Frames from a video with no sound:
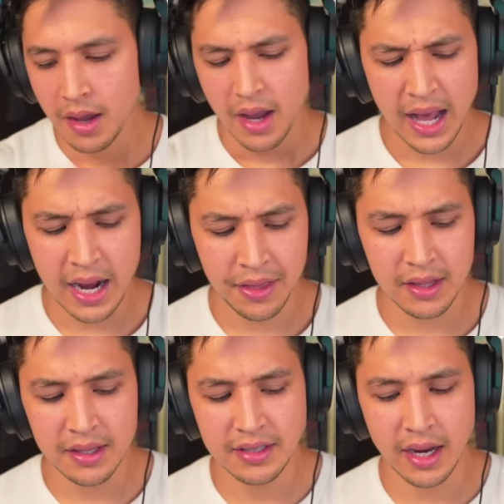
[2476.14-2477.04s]
And I think
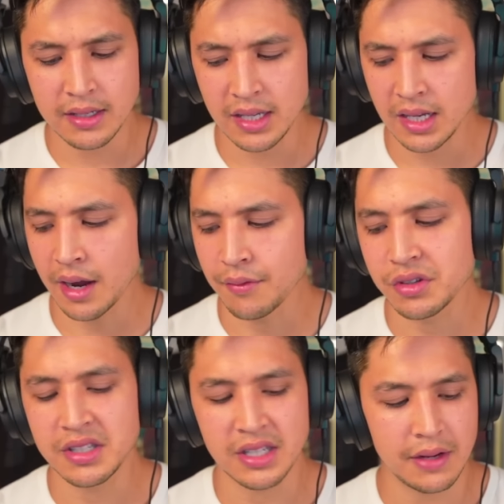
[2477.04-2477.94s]
this idea of
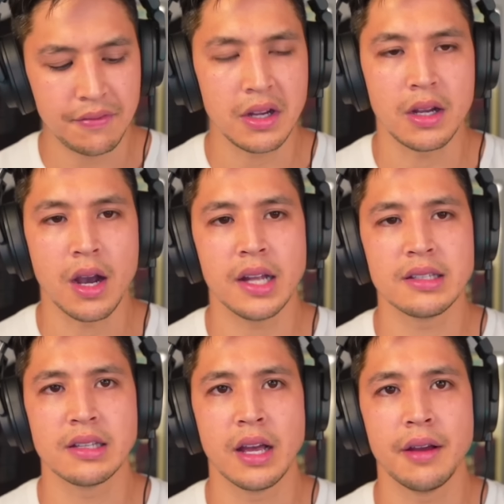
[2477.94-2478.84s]
receiving
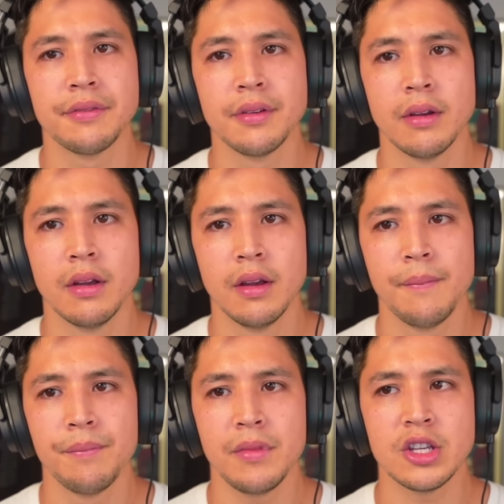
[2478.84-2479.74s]
God's love
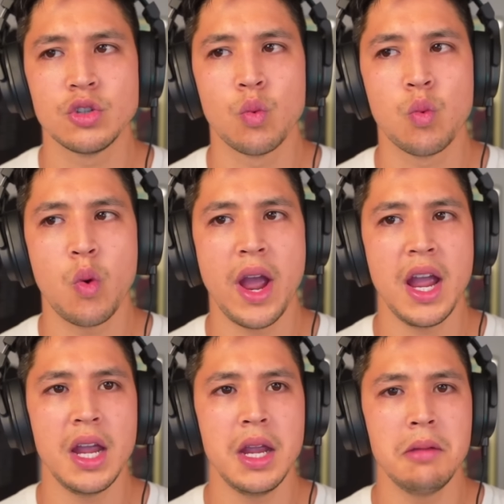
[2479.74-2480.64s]
is
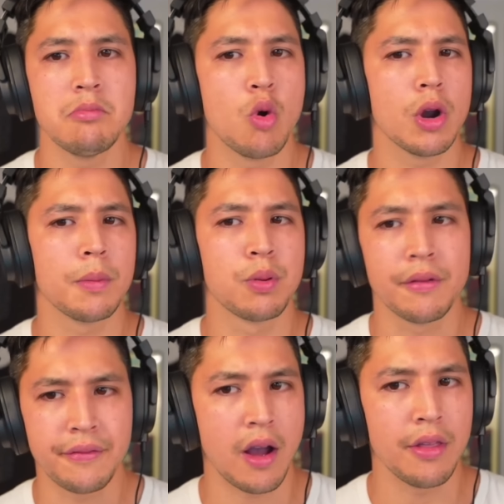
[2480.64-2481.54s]
way more
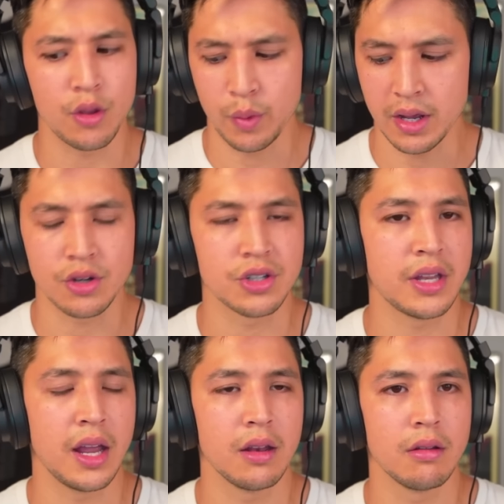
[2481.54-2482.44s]
profound than we
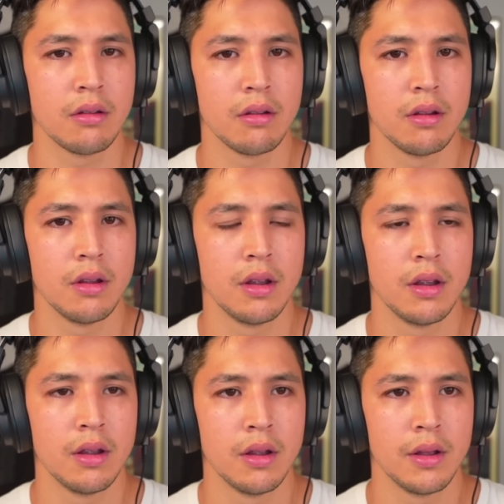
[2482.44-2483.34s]
understand.
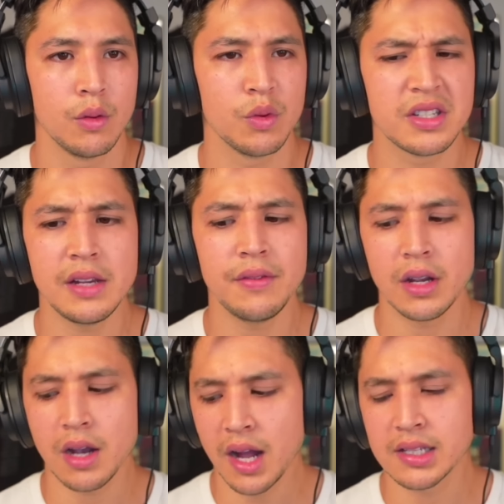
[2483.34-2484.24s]
Receiving
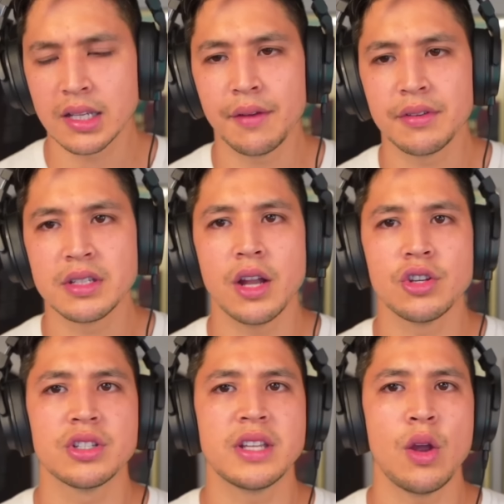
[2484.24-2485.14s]
God's love is not
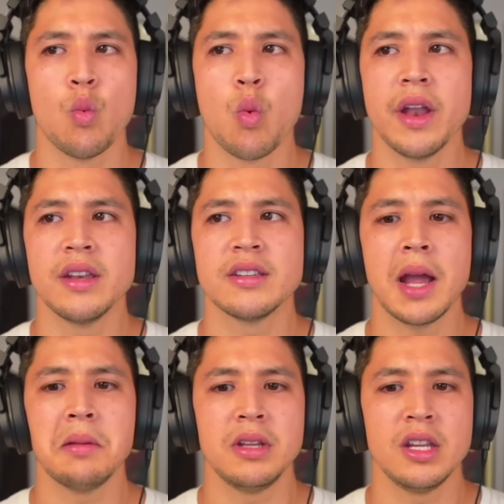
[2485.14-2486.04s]
just a
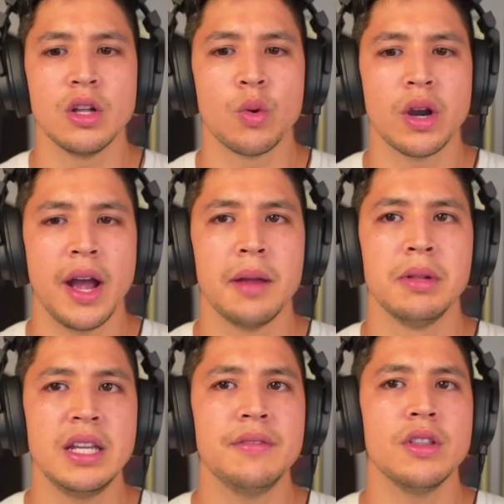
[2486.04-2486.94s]
one-time deal where I
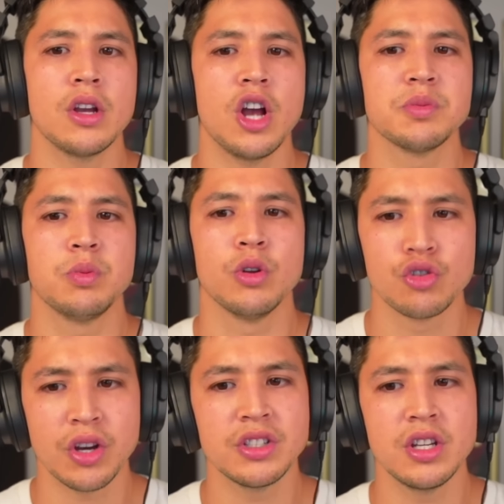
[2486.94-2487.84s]
believe in the gospel and
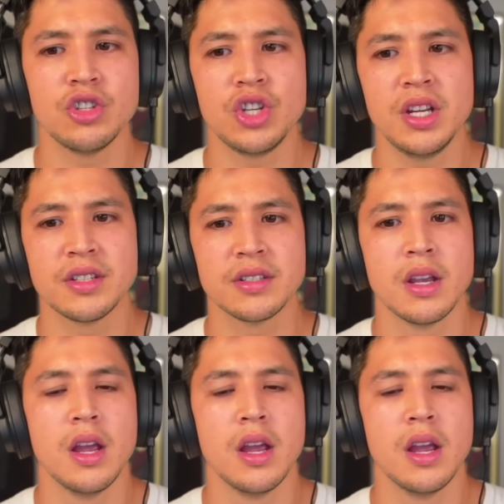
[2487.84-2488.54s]
trust in Jesus